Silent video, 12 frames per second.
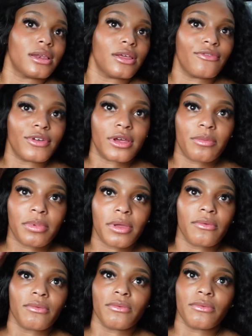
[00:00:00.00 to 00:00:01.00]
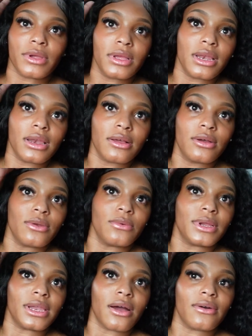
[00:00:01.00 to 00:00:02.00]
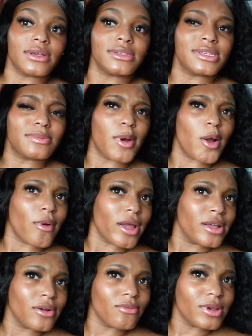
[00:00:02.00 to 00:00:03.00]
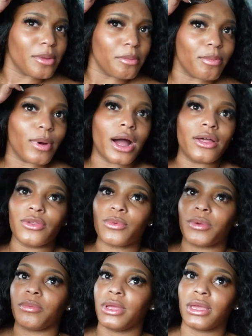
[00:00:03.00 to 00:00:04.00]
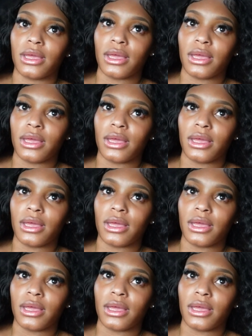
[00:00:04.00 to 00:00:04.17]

lift it up and re-glue it down because this part right here really bothering me.